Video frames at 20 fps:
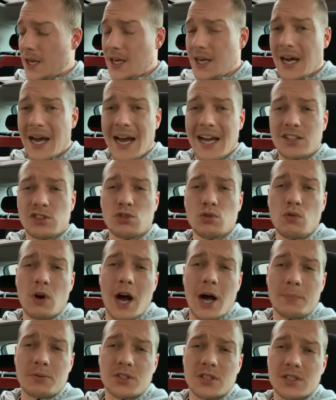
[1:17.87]
I had two
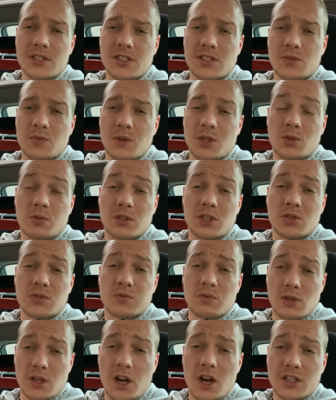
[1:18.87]
options, which was
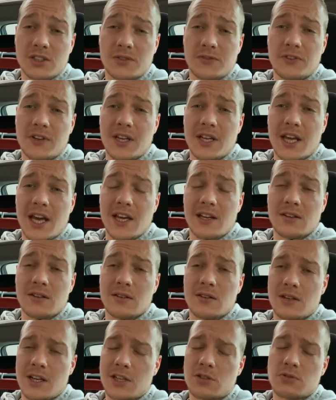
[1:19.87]
raloxifene
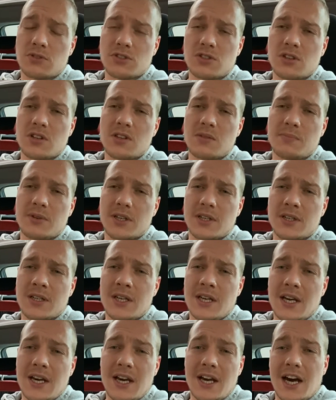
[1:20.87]
and letrozole, but
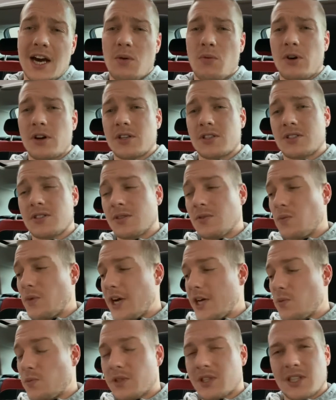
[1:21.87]
I wanted to
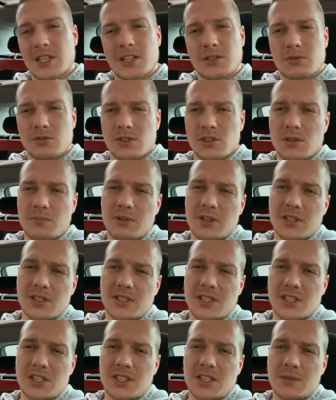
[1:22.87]
wait with letrozole because
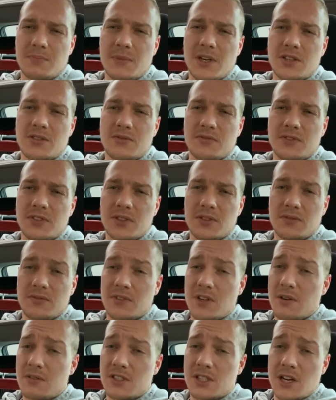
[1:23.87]
that shit makes you feel
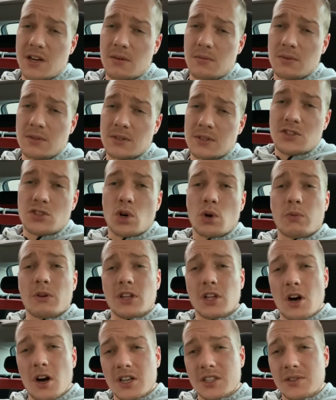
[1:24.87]
very terrible. So
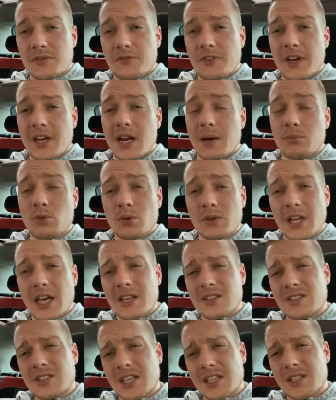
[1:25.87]
raloxifene, I'm doing
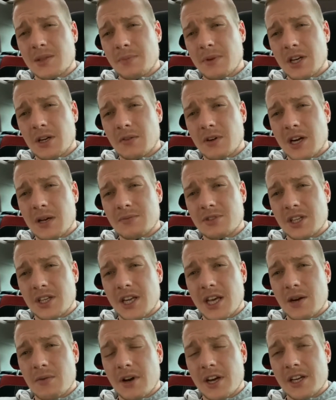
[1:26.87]
that 60 milligrams a
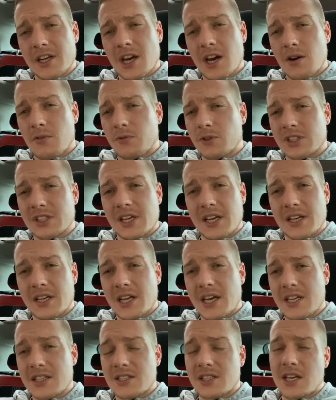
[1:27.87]
day right now for 10
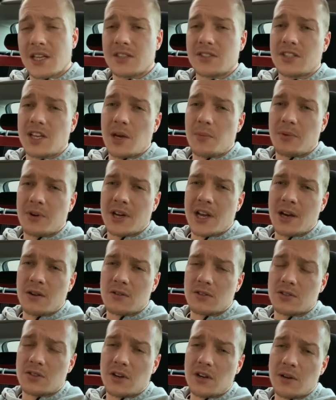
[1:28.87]
days and then taper down
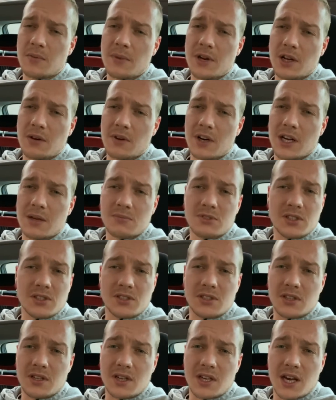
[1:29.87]
to 30 milligrams
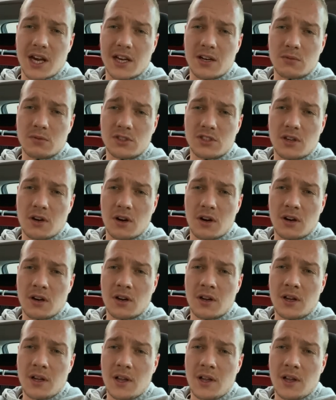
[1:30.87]
until the GYNO was gone.